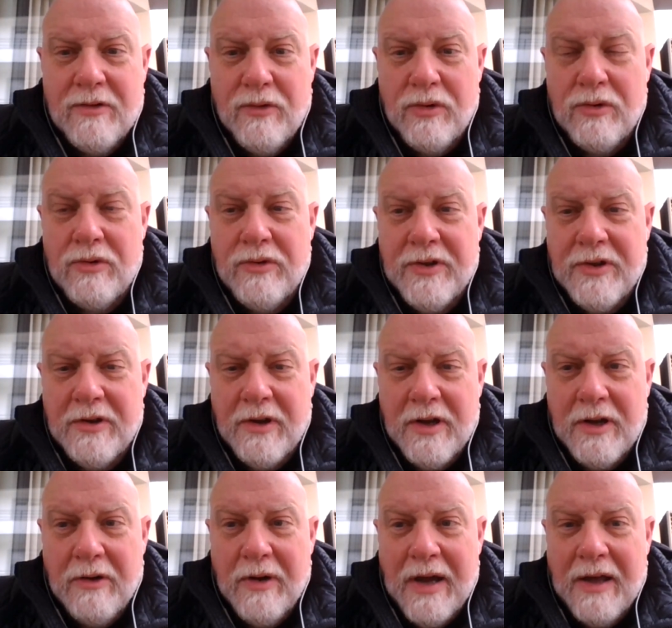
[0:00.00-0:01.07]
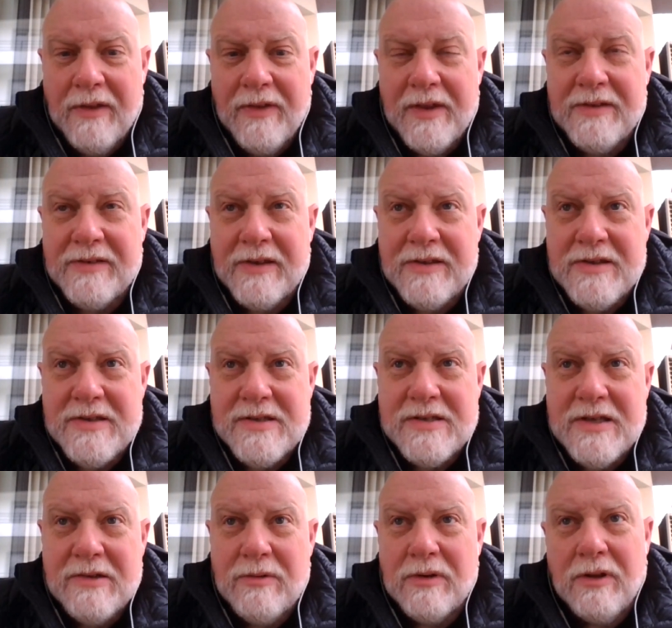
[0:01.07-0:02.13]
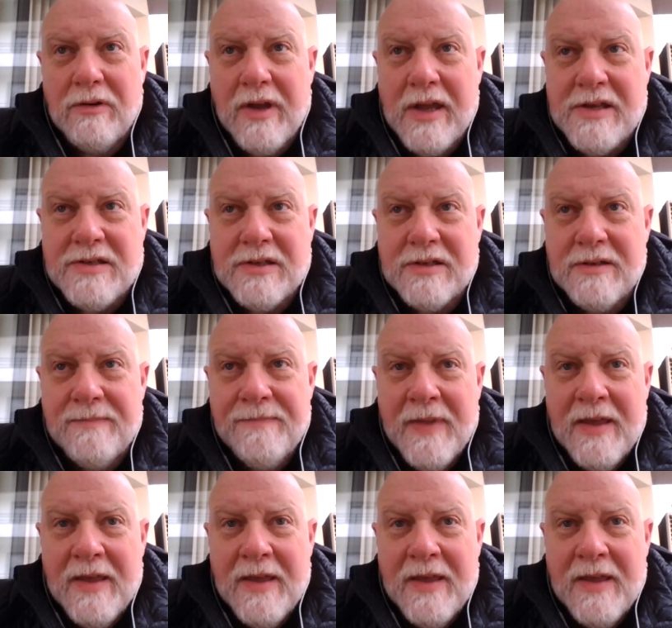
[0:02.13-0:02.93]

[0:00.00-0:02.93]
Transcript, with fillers: crew that they're going to go out, and he's got this secret location